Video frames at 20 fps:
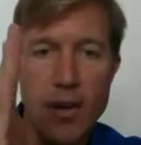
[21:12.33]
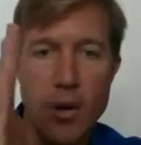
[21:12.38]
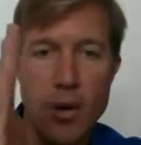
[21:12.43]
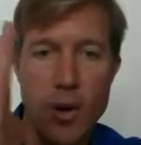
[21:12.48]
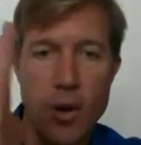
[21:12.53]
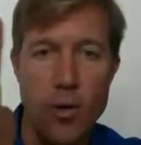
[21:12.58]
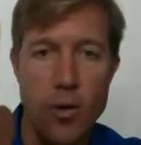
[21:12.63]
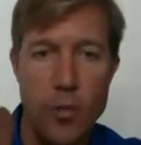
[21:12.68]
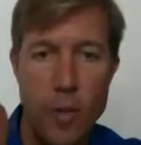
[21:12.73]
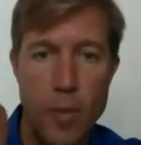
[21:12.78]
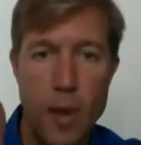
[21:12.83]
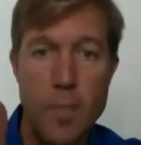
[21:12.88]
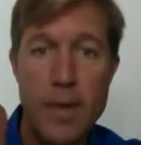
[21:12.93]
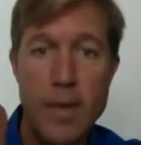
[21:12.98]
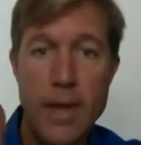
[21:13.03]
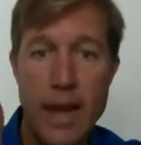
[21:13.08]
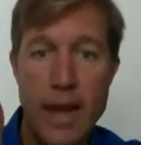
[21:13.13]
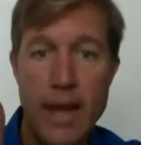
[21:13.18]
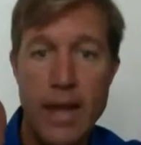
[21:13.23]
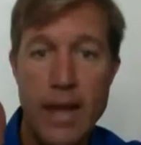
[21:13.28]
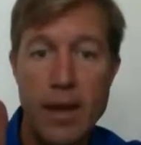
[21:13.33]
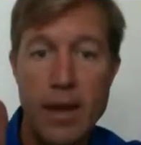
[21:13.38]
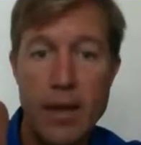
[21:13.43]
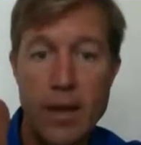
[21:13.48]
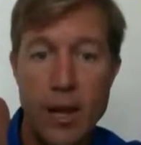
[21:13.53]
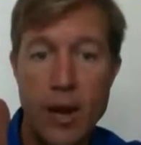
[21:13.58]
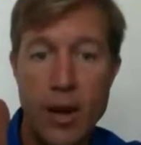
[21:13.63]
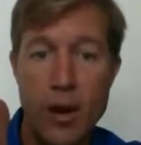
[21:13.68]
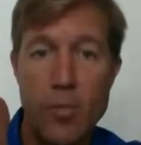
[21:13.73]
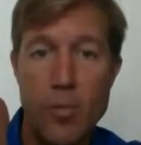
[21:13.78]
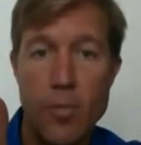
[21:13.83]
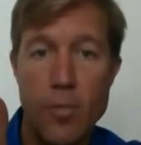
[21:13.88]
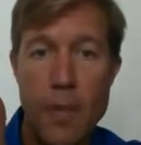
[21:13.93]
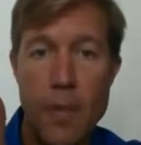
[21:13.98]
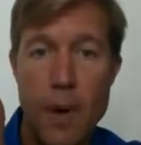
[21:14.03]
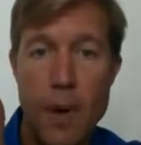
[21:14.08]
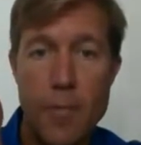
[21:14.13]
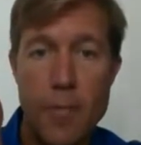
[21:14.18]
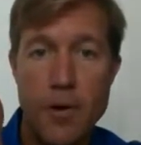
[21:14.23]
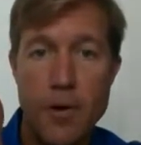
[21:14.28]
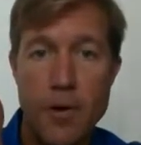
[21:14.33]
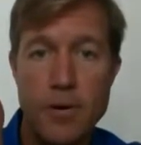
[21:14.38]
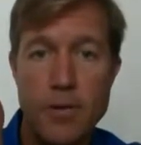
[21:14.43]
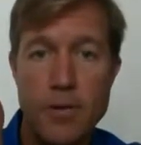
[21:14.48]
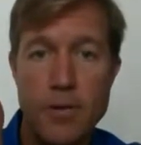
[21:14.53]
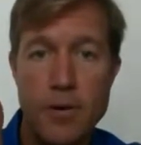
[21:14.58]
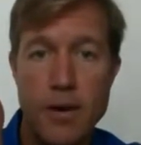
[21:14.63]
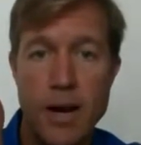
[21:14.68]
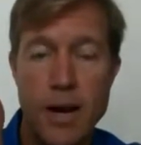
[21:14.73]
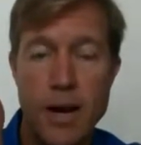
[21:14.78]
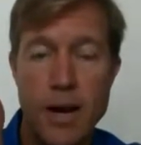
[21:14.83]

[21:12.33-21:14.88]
or my beginning, my bumper